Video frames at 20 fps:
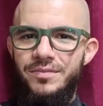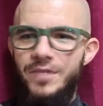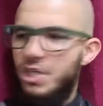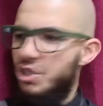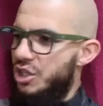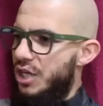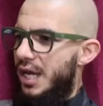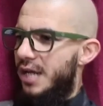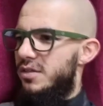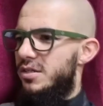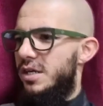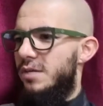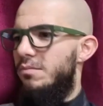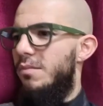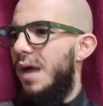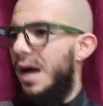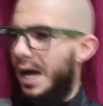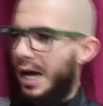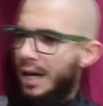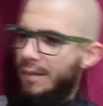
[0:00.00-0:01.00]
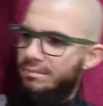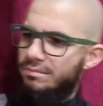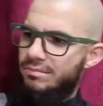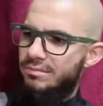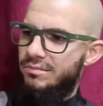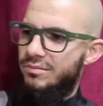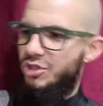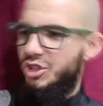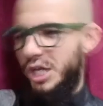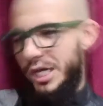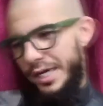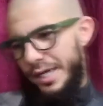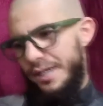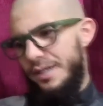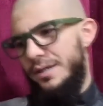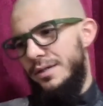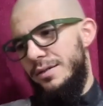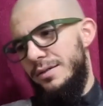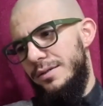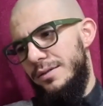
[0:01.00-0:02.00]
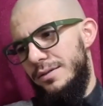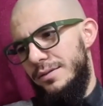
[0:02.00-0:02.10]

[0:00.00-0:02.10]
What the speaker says: The sheikh said, Mom, chicken?